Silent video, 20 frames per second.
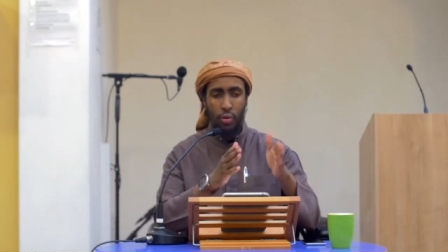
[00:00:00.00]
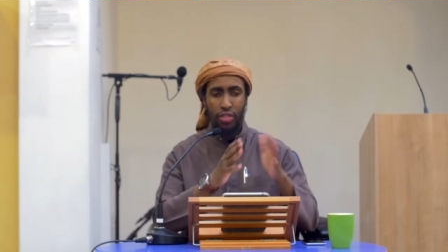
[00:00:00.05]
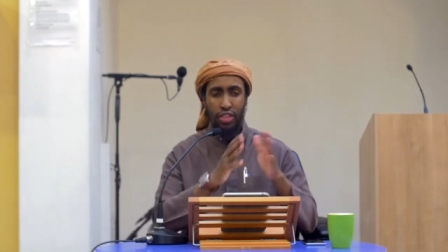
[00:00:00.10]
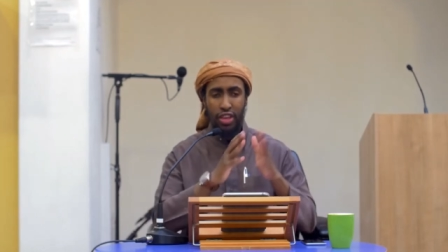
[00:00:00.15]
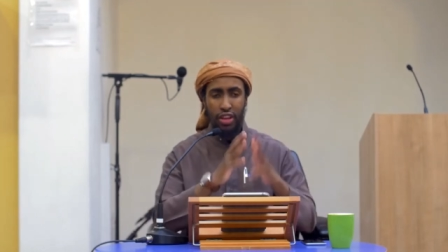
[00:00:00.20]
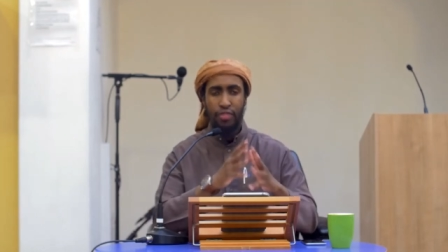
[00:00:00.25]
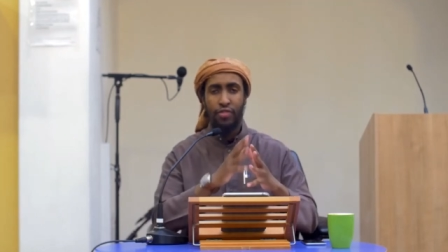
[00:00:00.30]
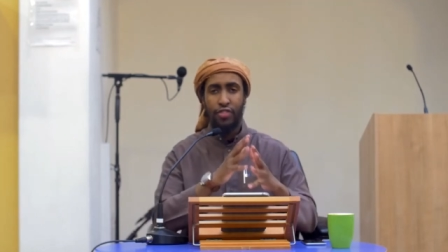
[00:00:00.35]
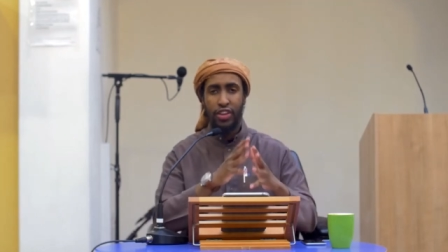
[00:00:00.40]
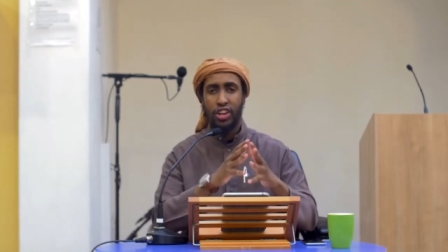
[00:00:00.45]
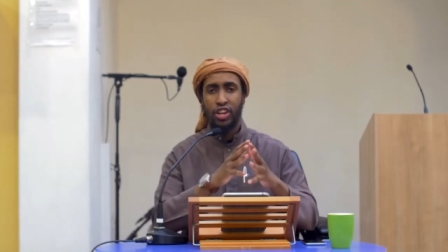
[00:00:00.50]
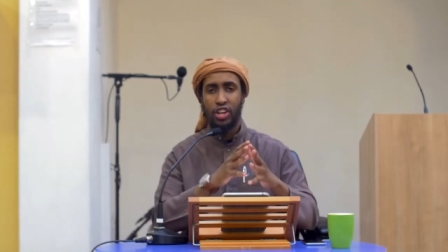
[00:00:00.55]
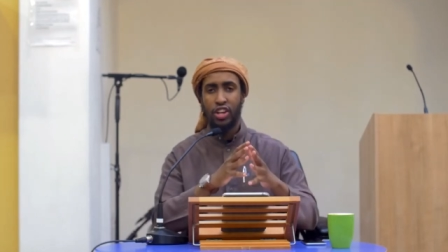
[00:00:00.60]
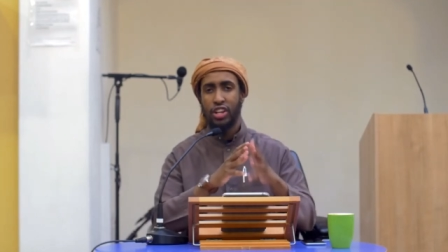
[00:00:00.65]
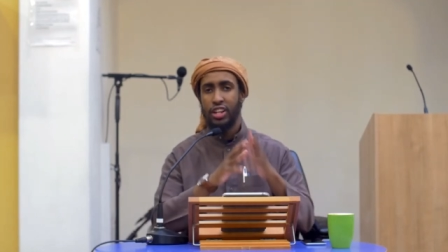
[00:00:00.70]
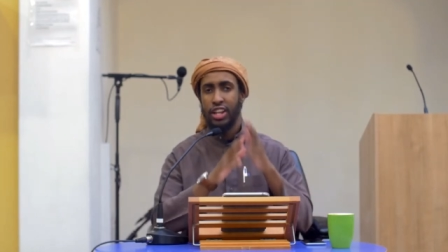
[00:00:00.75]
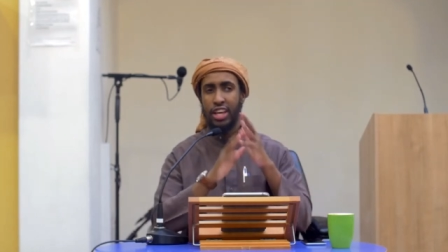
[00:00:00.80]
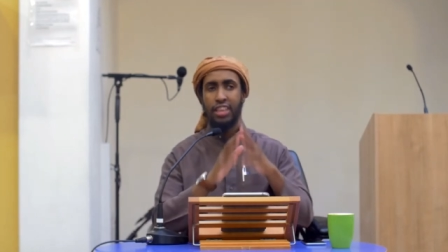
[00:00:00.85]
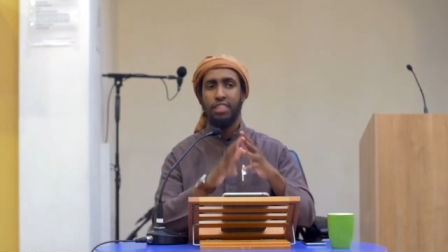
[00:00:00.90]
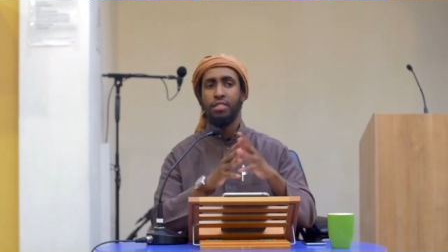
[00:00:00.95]
with
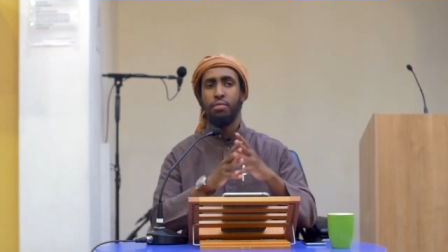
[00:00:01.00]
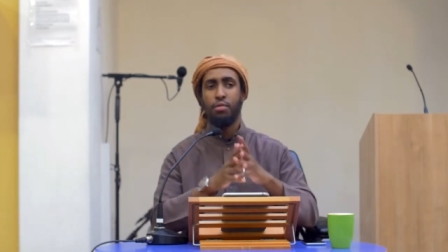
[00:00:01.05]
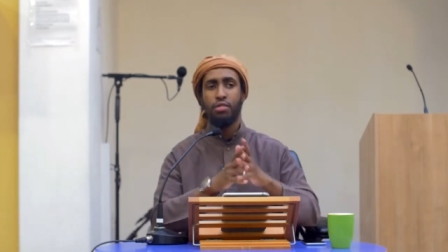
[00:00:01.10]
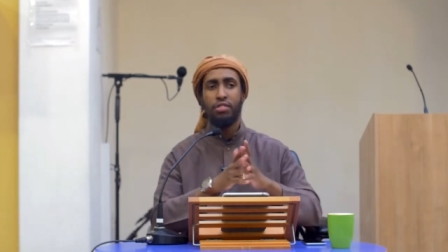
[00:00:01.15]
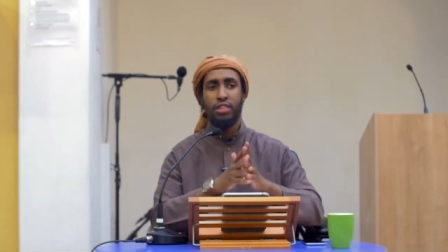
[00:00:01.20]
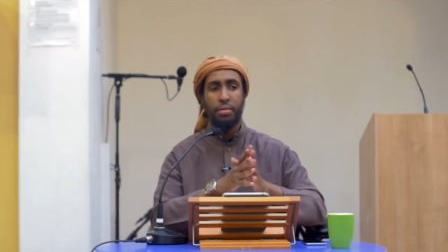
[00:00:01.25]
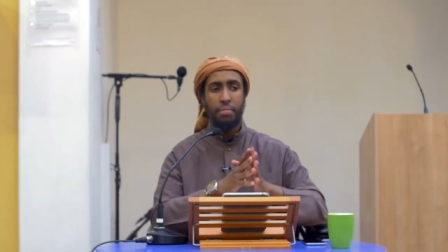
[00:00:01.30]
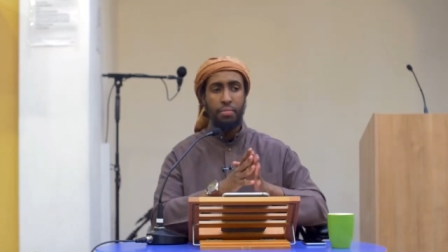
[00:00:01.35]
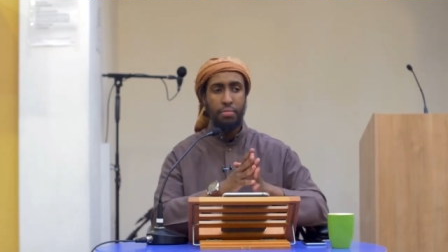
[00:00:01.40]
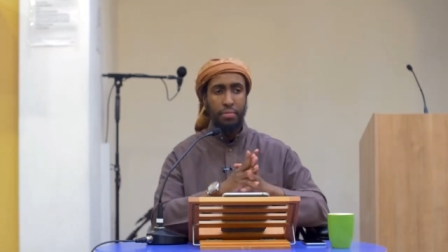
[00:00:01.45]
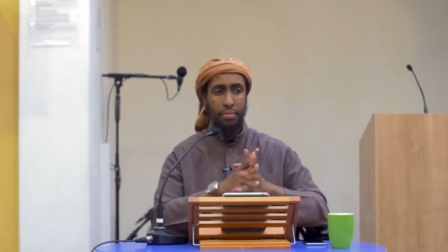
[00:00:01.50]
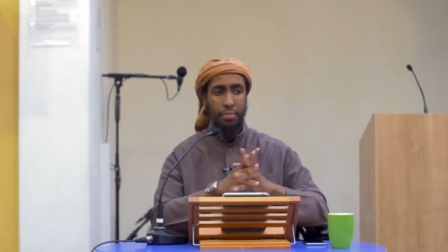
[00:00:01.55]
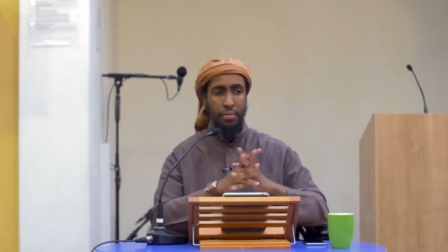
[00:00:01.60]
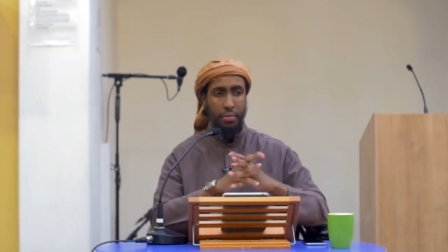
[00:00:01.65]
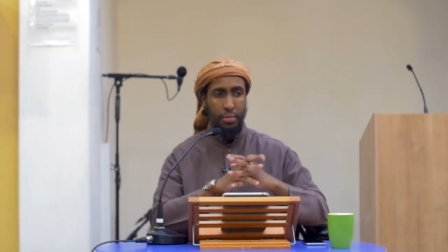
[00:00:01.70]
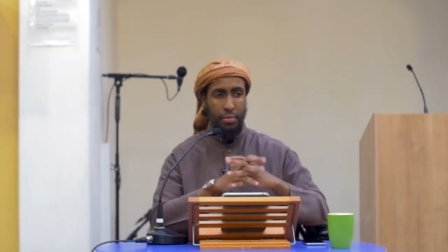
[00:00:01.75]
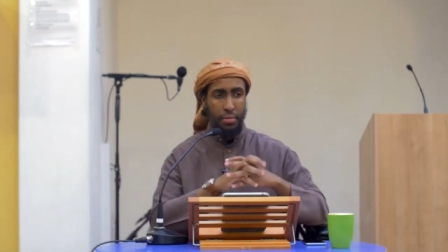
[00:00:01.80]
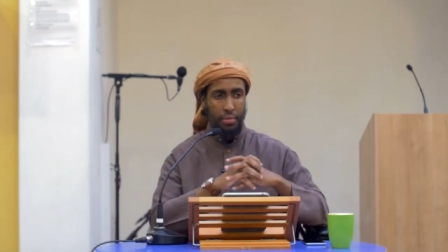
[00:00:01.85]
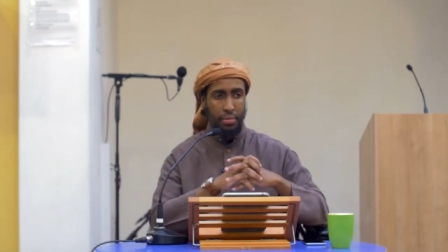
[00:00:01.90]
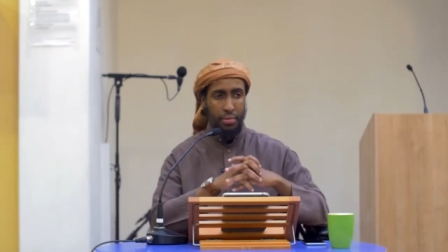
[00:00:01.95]
conviction that he's a Muslim
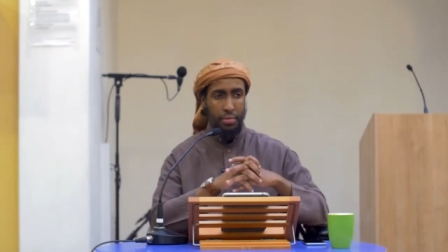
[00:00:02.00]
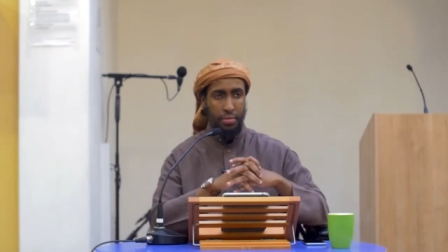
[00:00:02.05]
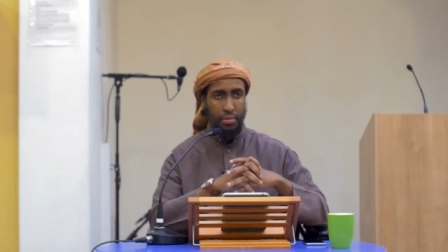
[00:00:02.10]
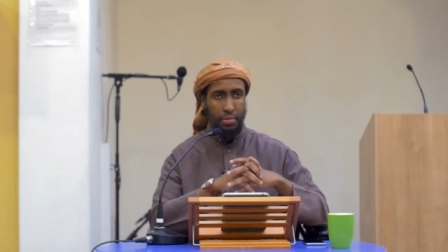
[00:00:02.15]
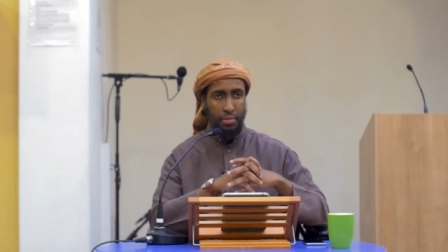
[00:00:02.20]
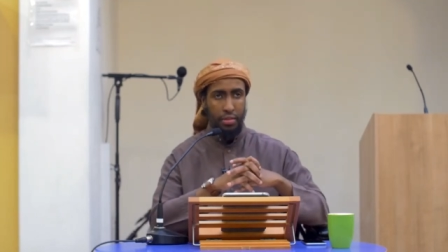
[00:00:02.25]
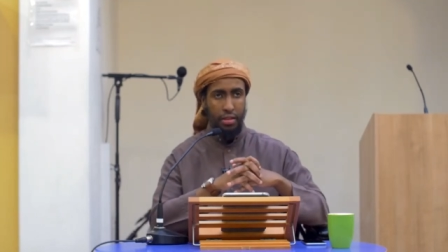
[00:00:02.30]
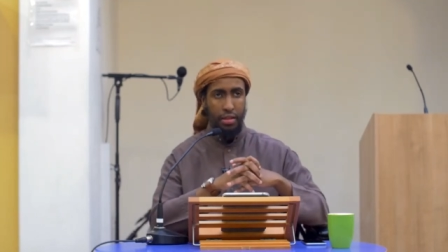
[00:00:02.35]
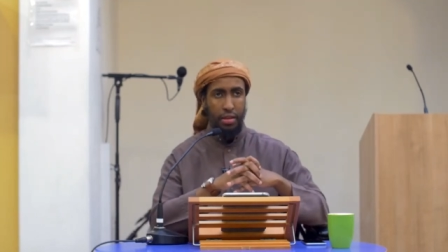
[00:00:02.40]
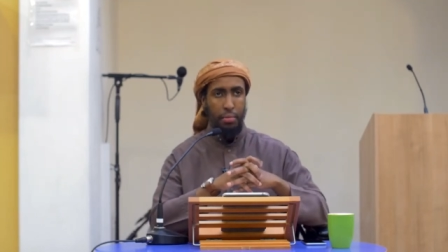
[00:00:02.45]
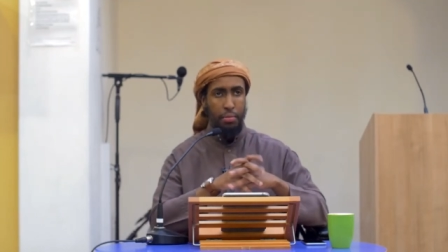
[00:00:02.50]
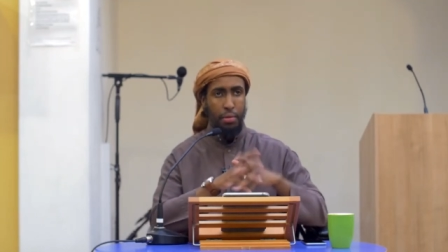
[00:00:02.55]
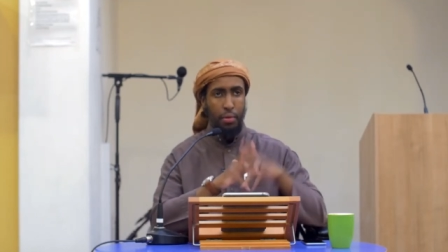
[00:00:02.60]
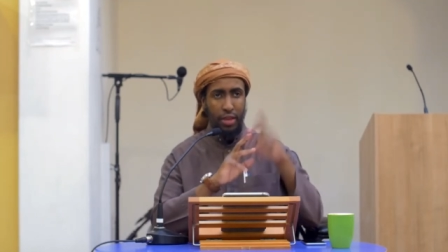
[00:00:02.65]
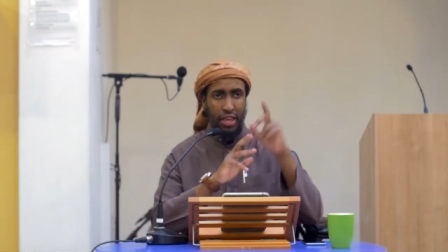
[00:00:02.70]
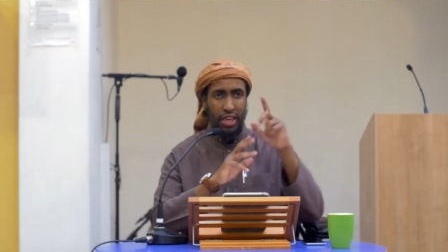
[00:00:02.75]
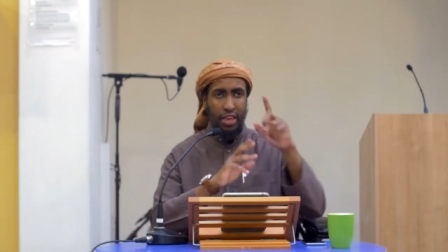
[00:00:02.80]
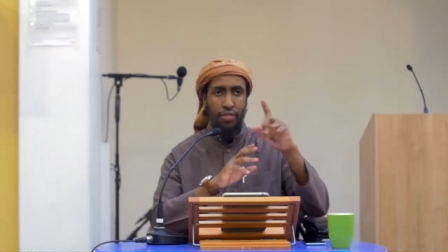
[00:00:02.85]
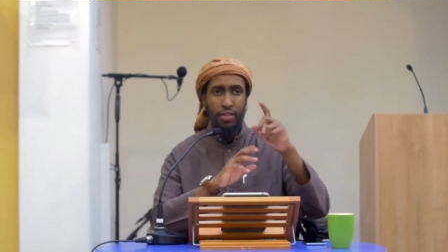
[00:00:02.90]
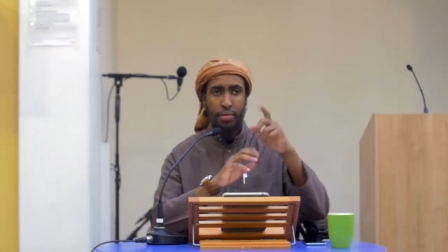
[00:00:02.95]
but
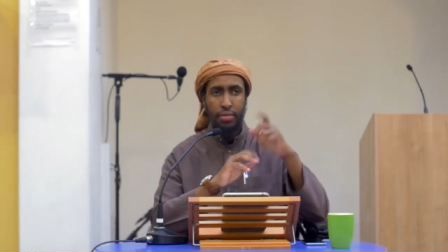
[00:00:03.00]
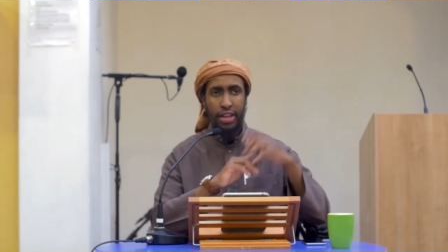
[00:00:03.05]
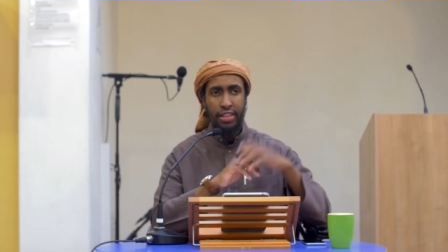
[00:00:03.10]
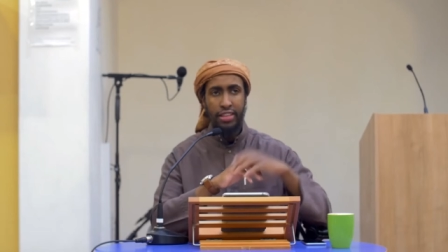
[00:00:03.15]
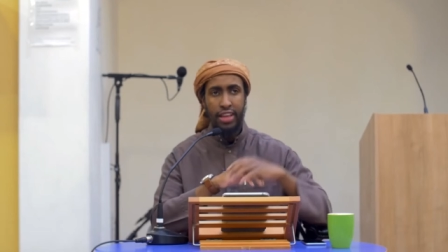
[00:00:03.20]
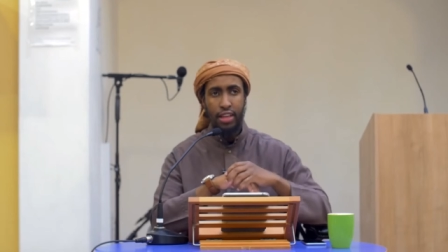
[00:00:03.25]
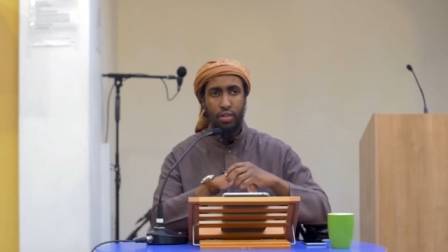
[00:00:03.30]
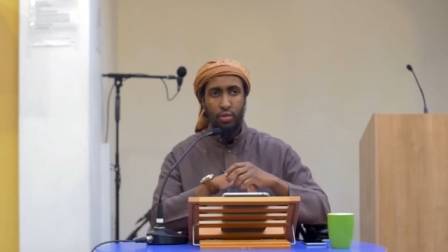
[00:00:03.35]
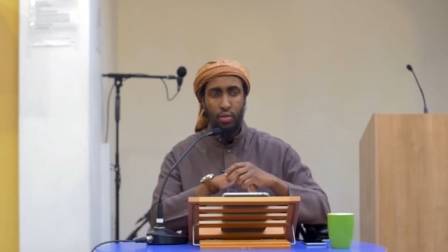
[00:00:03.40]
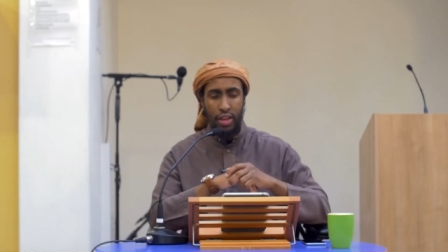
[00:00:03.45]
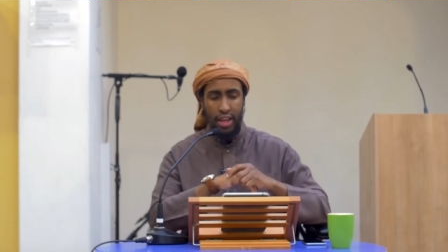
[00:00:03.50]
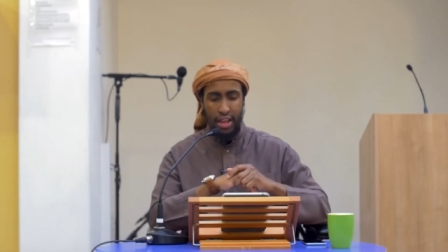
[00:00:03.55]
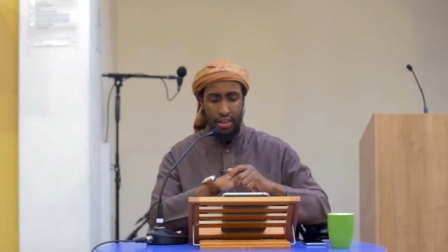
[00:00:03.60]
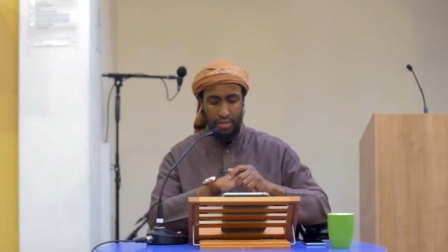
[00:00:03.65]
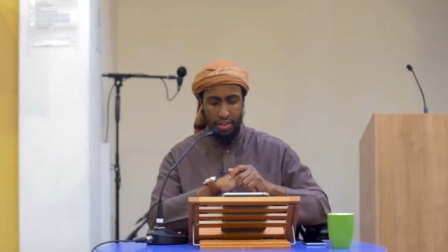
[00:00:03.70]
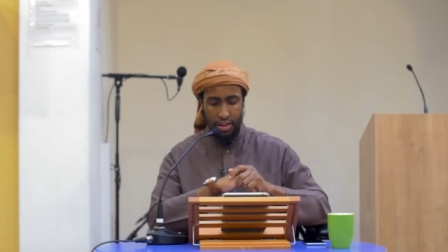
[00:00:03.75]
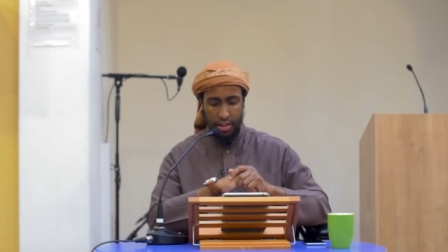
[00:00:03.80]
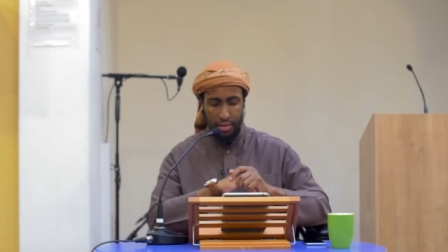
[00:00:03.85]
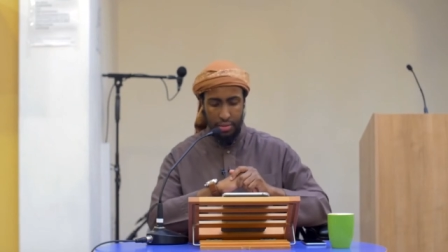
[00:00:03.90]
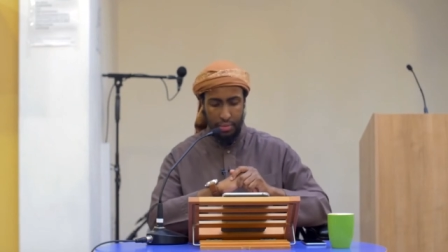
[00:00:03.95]
we give him that title kafir